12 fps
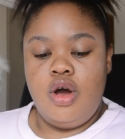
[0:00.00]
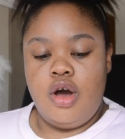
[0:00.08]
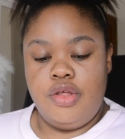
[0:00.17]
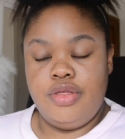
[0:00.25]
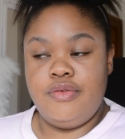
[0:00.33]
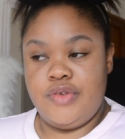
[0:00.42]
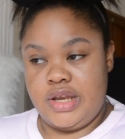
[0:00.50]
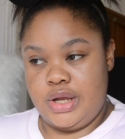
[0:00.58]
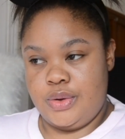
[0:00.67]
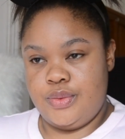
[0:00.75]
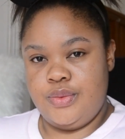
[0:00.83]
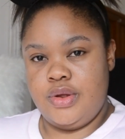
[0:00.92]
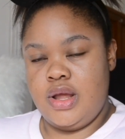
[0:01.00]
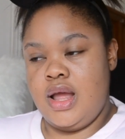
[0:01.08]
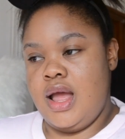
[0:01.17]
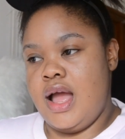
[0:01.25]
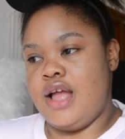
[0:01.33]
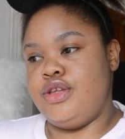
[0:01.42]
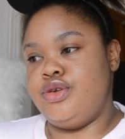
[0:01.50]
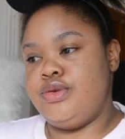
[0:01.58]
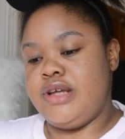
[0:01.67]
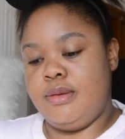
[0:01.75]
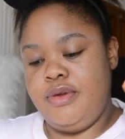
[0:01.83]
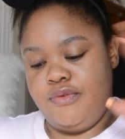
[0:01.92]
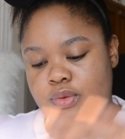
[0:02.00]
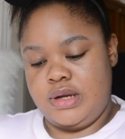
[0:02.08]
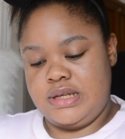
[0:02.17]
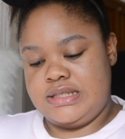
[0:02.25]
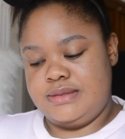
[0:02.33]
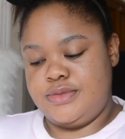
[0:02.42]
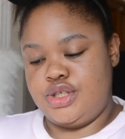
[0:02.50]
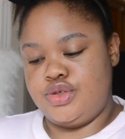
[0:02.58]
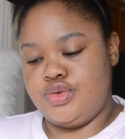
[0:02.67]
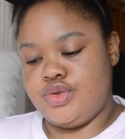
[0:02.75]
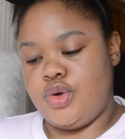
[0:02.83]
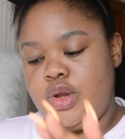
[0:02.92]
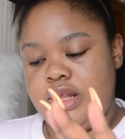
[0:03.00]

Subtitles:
on the video, and you tell me if you want to see me use all